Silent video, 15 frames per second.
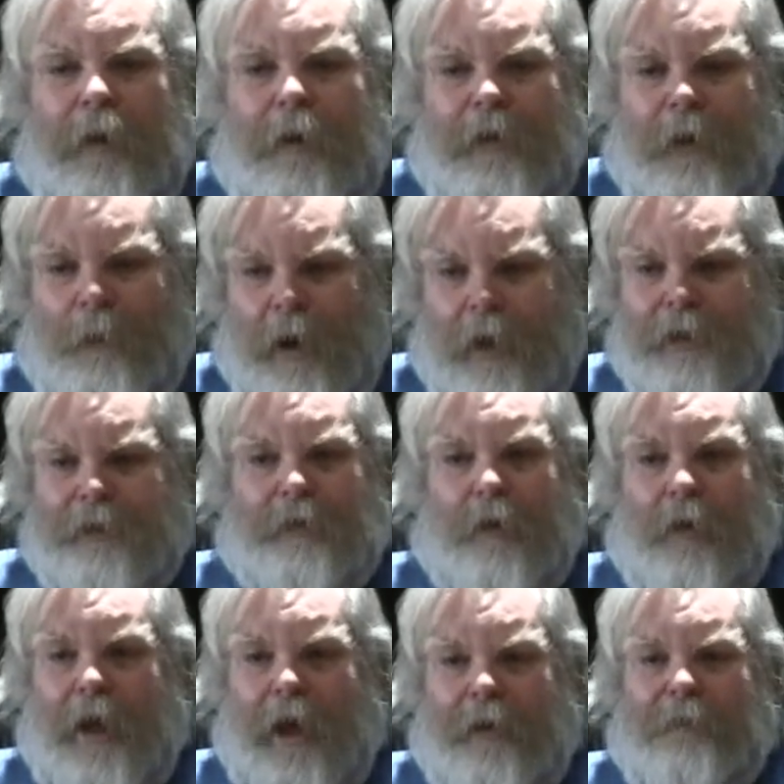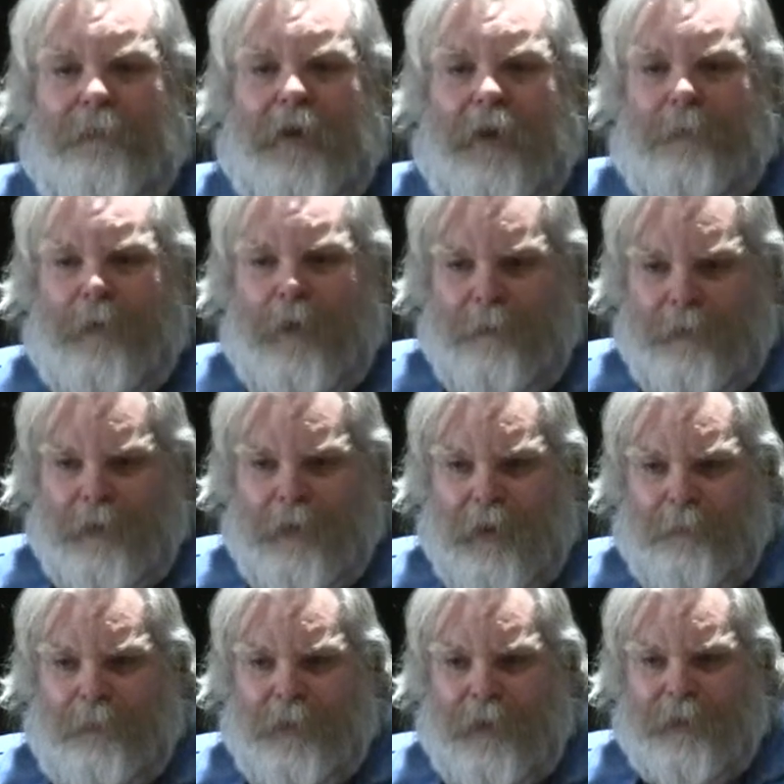And they want us all out of that apartment
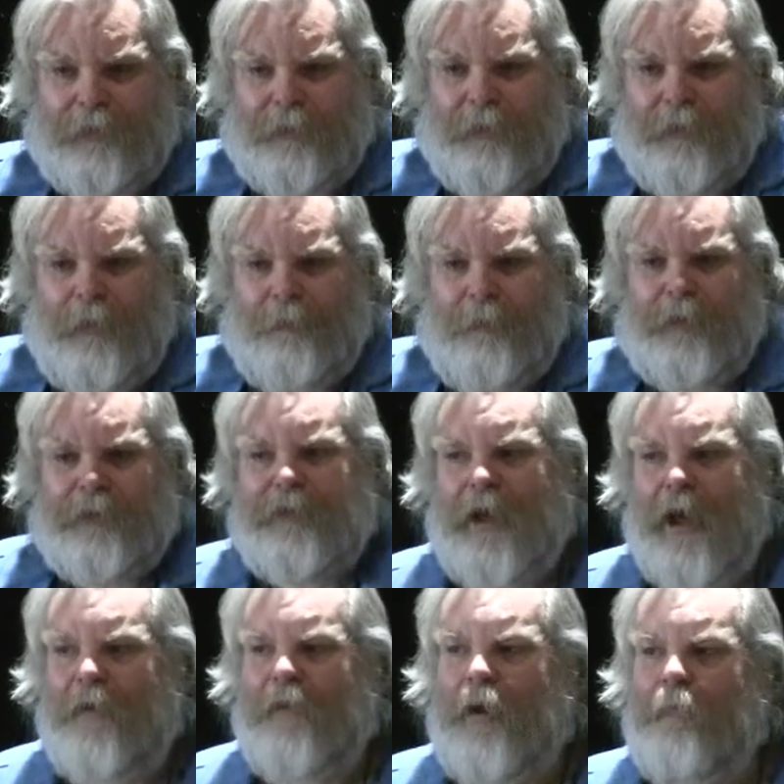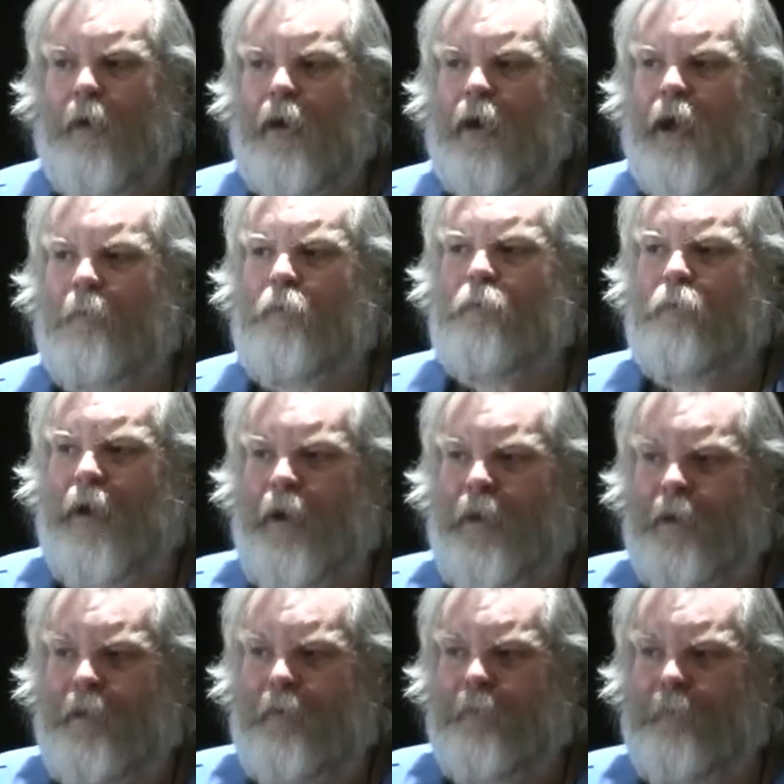complex because now they want to upgrade
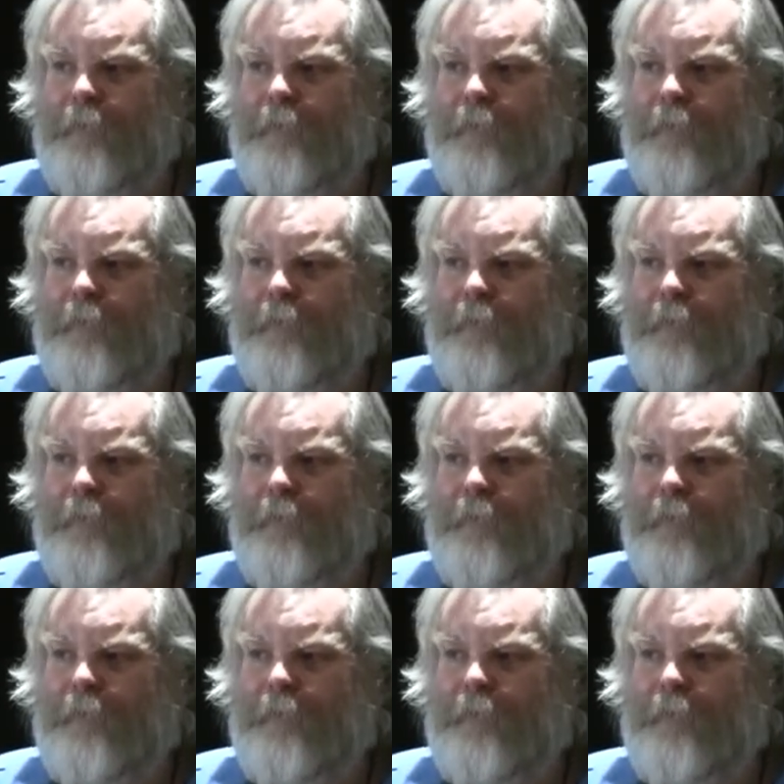it,